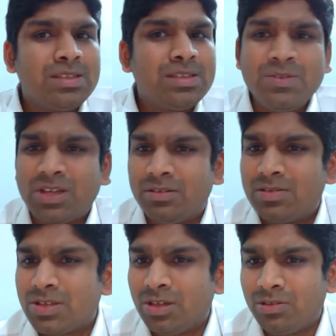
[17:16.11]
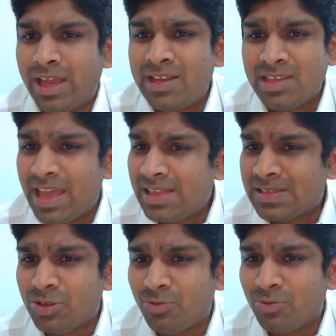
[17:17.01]
Sounds good. So anything else
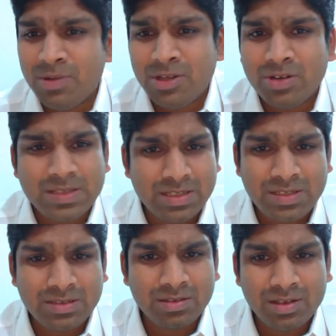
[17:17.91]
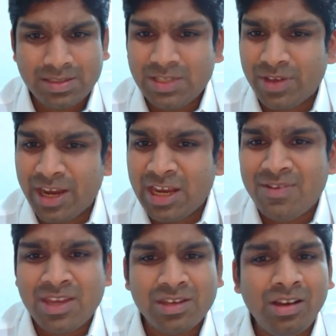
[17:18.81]
that you want me to discuss, since we're
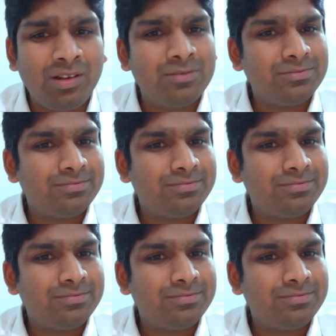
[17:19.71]
anyway here?